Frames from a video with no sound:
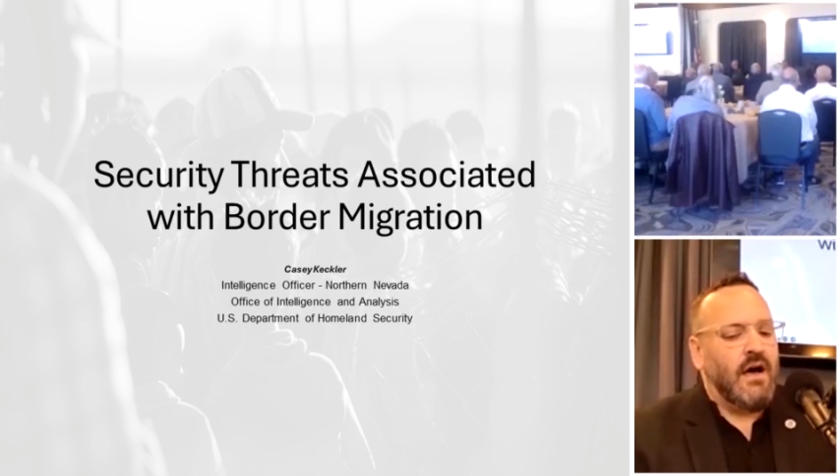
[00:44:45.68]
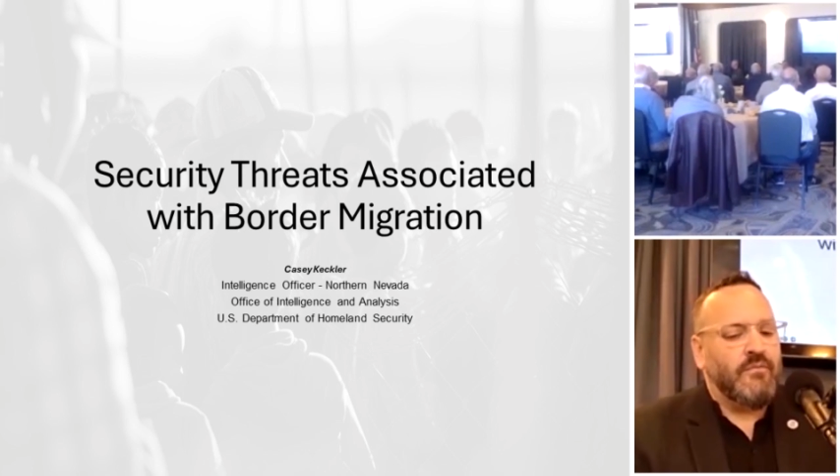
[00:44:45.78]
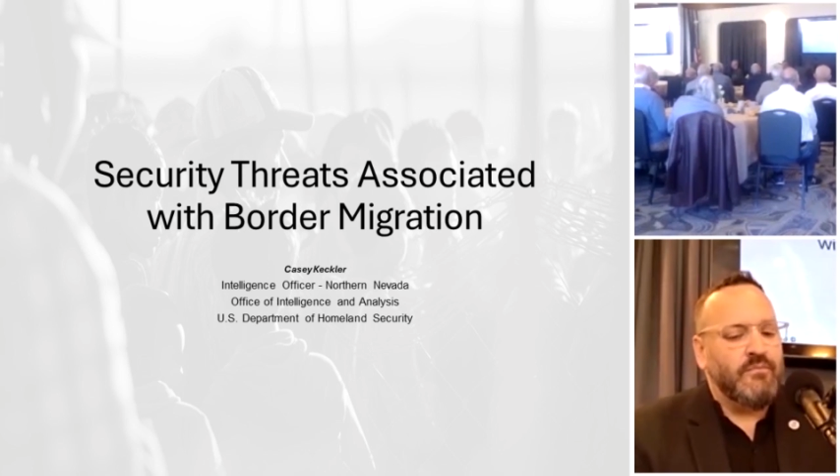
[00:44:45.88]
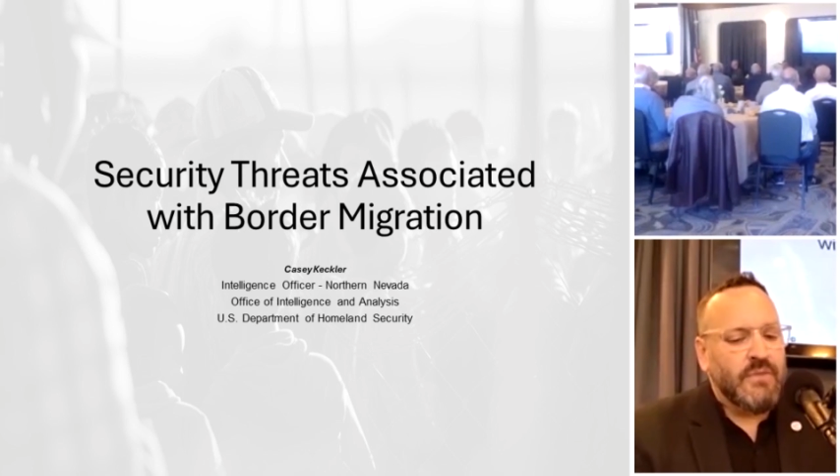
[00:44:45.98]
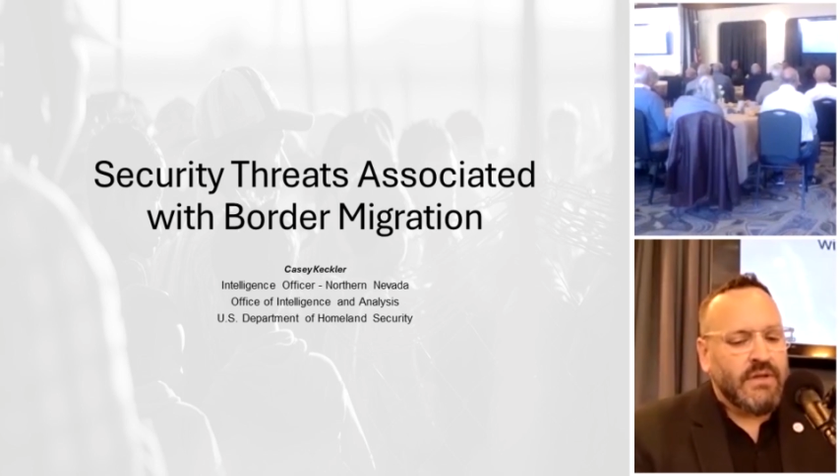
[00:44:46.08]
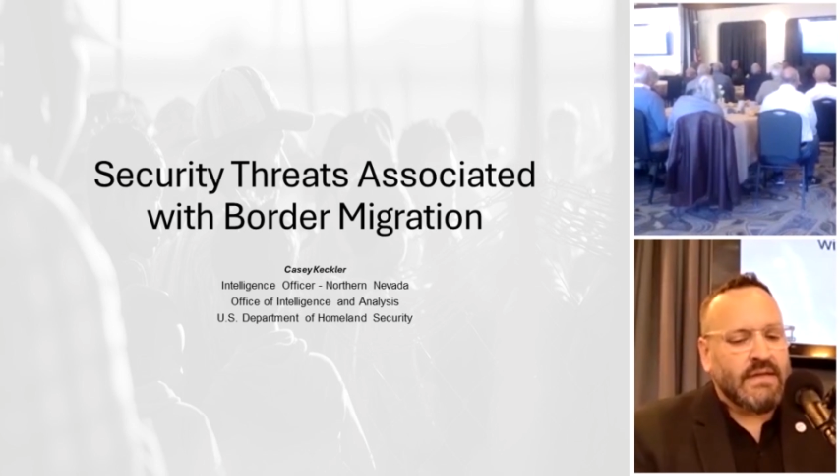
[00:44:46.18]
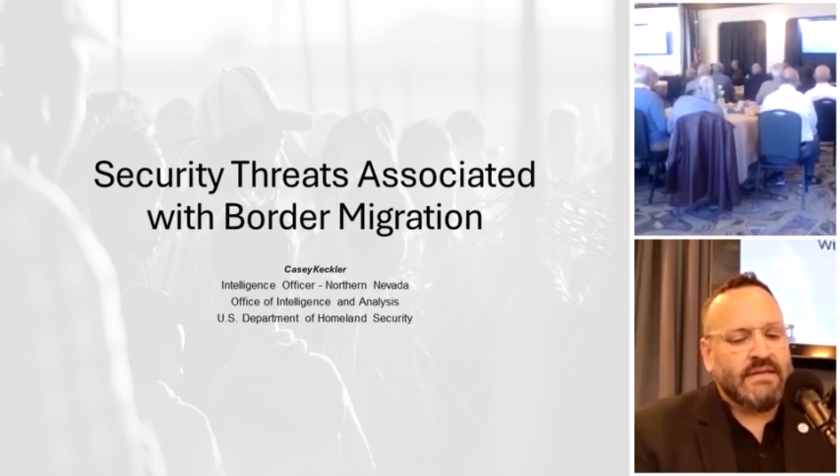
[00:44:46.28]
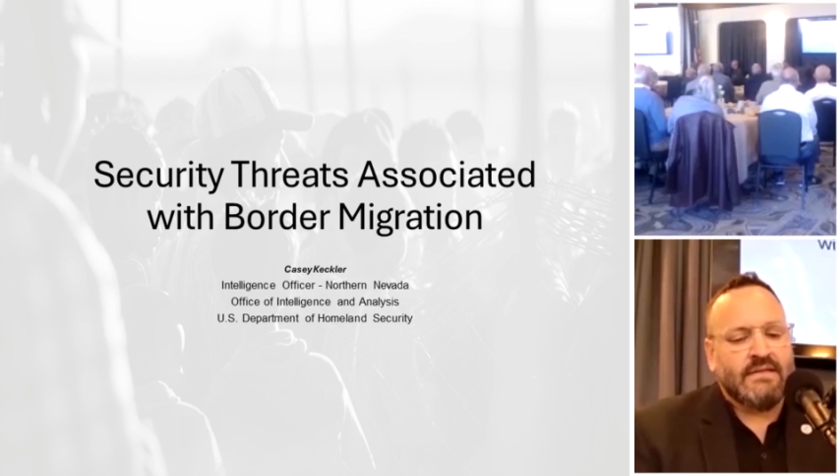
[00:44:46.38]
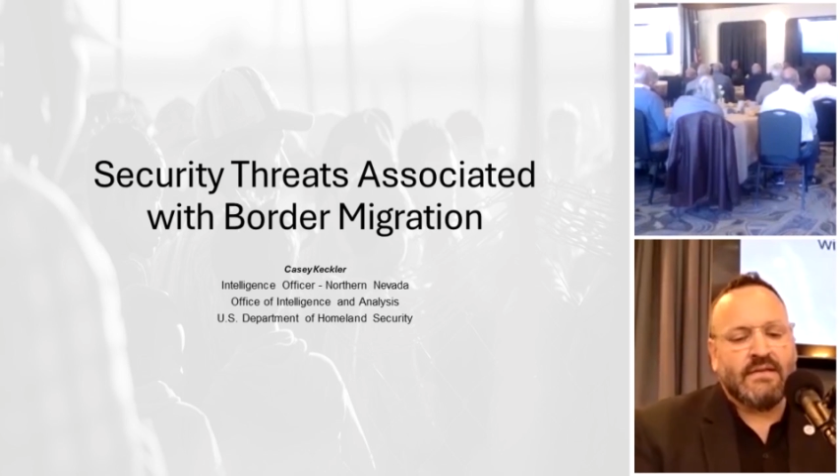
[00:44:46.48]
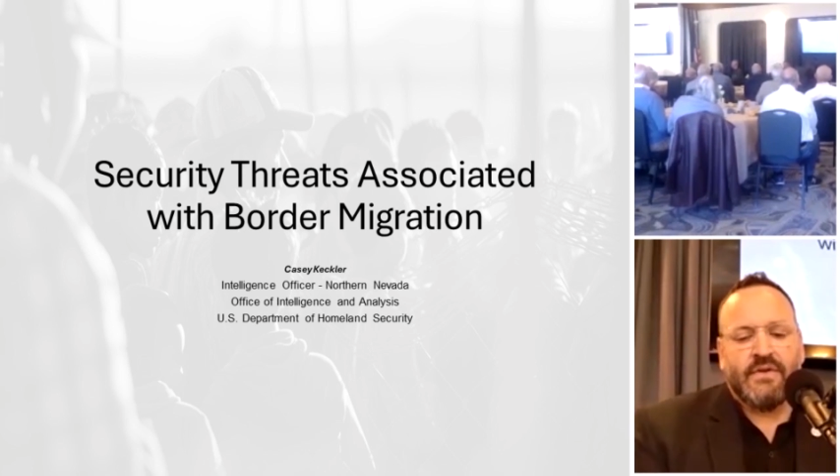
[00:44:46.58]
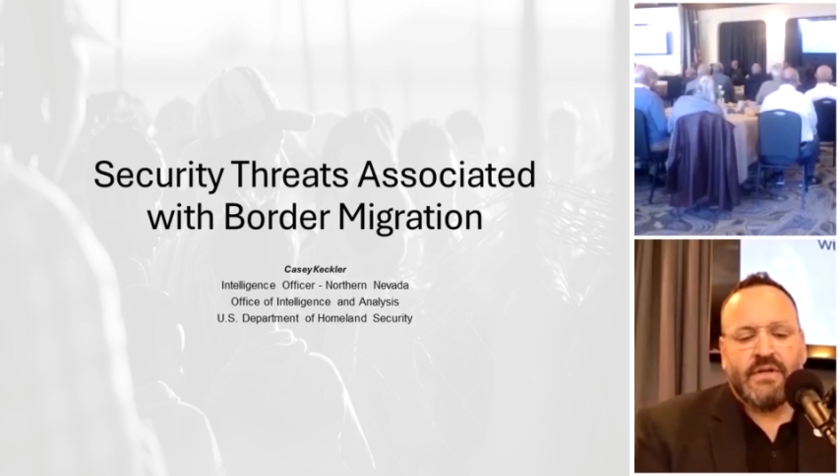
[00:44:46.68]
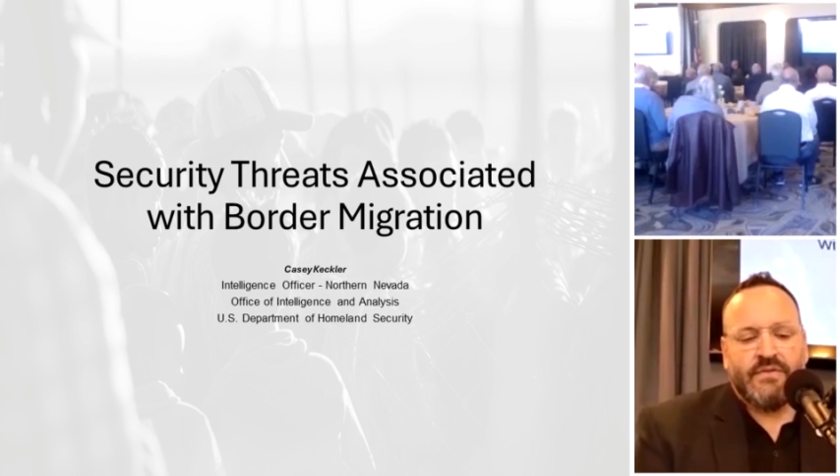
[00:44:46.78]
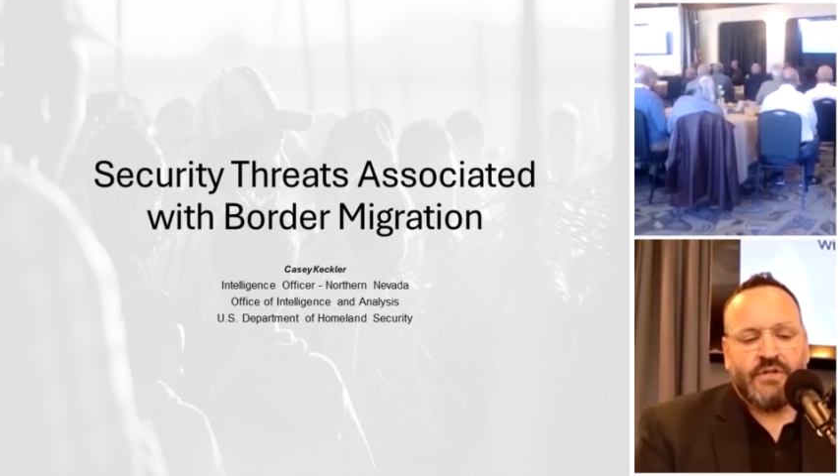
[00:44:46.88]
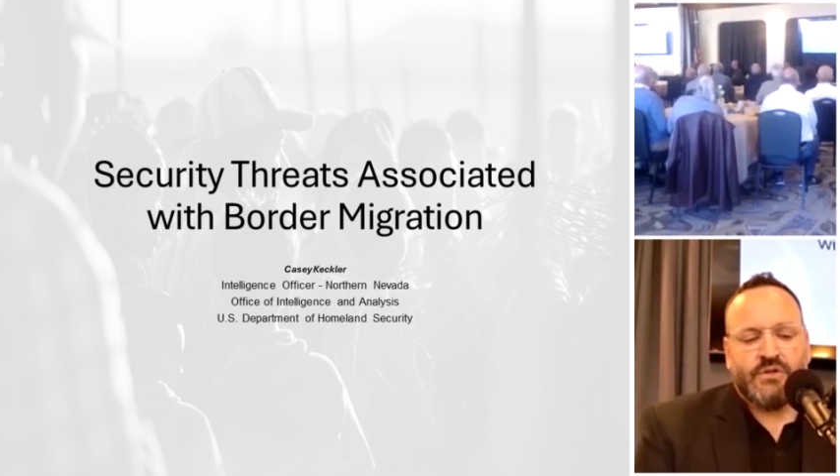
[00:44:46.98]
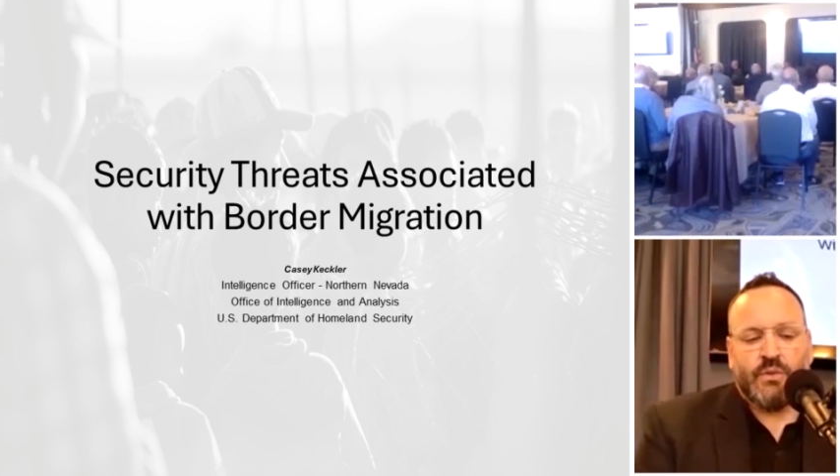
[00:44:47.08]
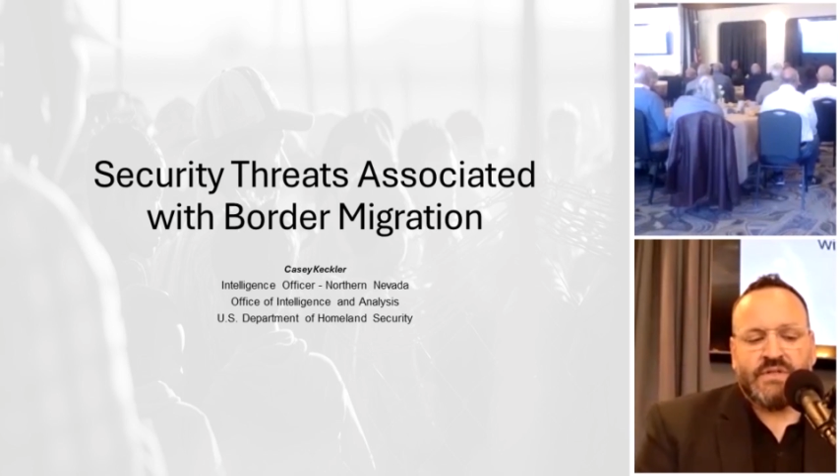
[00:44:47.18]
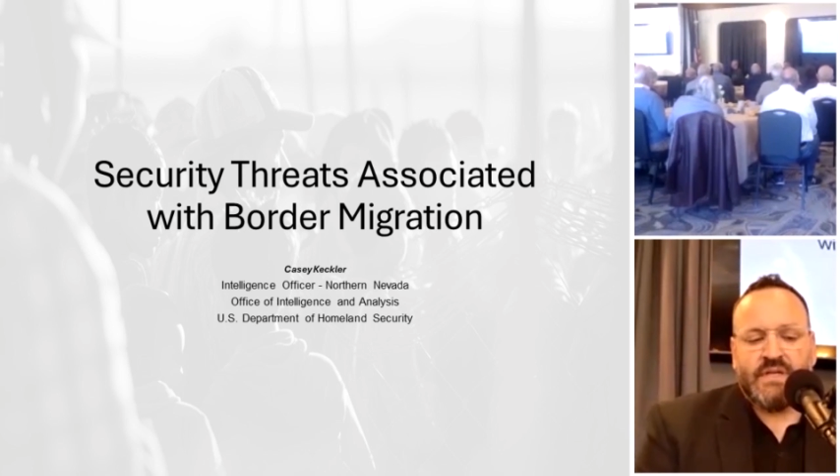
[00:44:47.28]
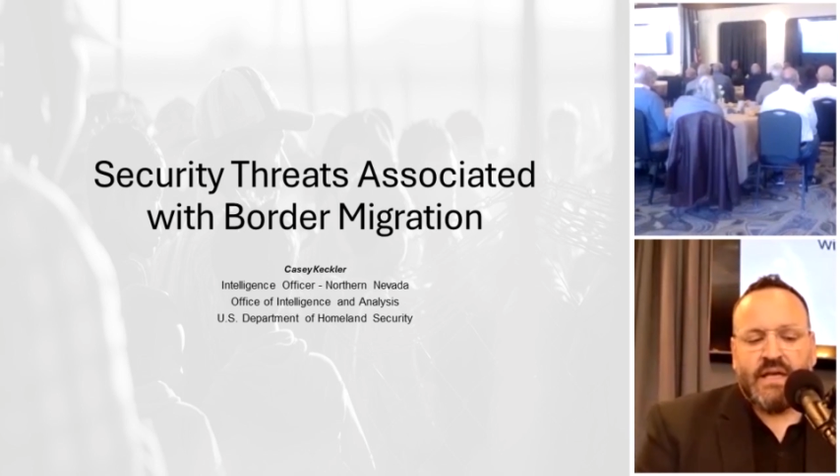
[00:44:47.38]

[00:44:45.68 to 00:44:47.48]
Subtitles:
of millions of individuals